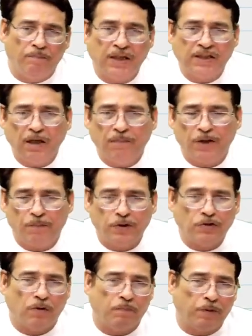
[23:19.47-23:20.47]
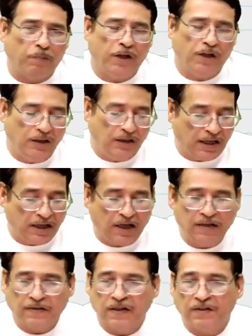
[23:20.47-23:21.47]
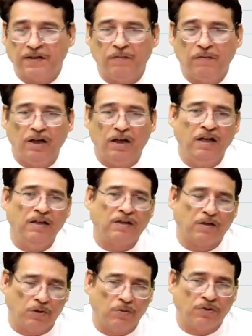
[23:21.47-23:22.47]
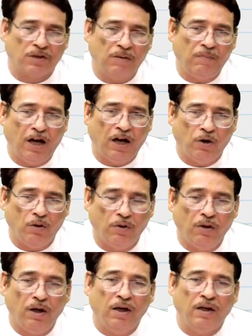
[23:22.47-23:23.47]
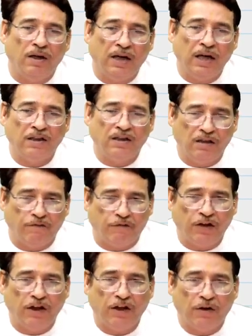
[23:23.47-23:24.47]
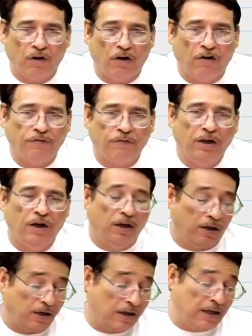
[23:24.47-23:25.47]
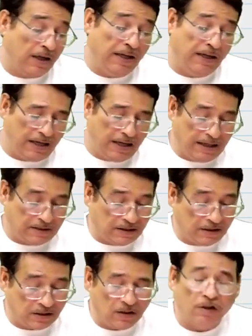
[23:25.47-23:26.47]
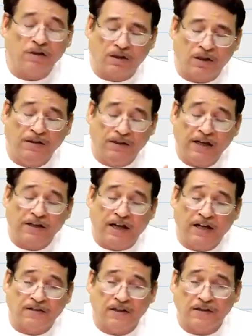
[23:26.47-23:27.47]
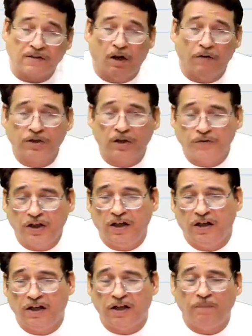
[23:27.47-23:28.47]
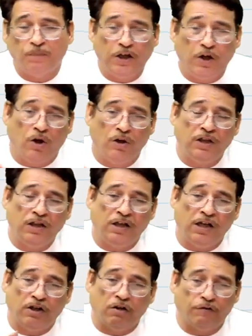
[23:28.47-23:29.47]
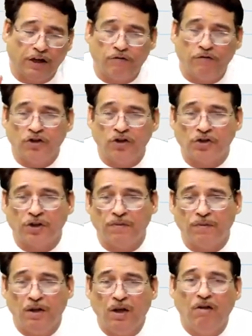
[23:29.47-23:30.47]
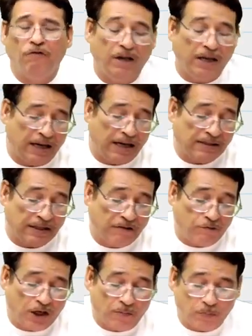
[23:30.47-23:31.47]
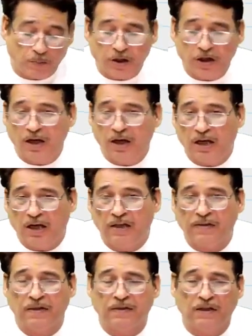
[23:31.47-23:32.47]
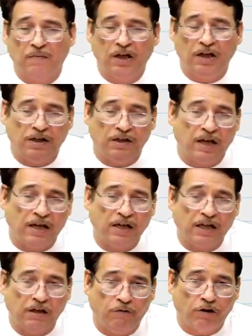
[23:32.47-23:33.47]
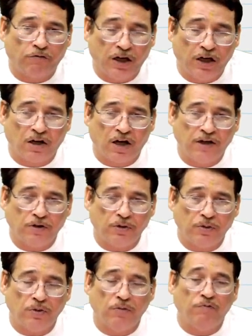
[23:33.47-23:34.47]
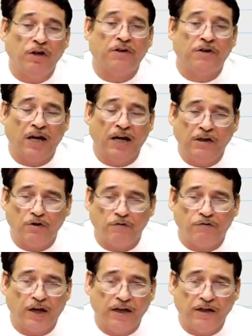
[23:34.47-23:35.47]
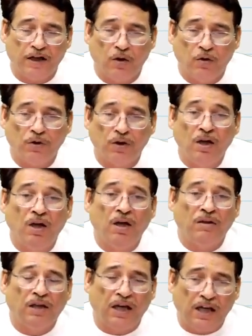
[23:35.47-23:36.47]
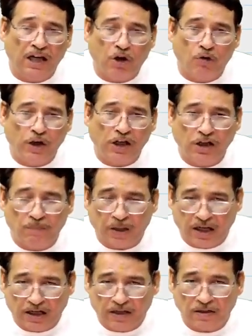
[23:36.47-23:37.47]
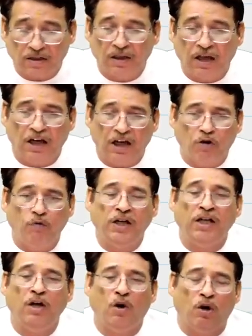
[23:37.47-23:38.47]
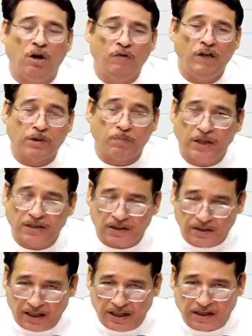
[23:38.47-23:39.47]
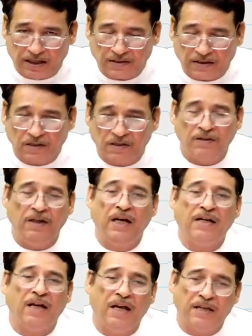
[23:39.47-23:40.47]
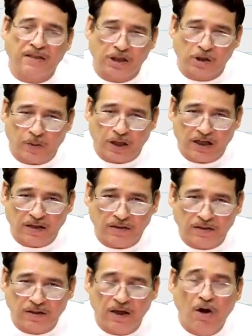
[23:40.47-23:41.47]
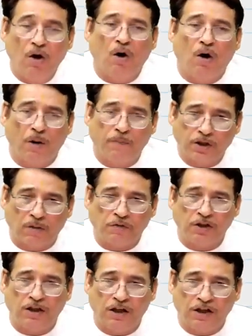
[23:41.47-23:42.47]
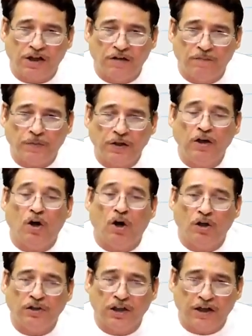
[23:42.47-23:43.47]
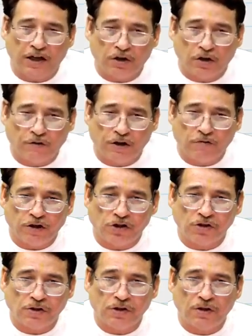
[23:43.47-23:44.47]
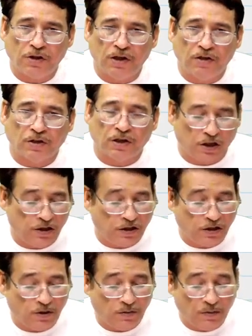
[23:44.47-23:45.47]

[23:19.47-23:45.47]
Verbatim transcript: Basic purpose of preparing the analysis table is to somehow get the figure of current assets as uh, net assets of subsidiary company on the date of acquisition. When I say we are preparing analysis table indirectly what we are trying to do, we are trying to find out the equity balance the equity always means net assets net assets balance of subsidiary company on the date of acquisition is it clear to you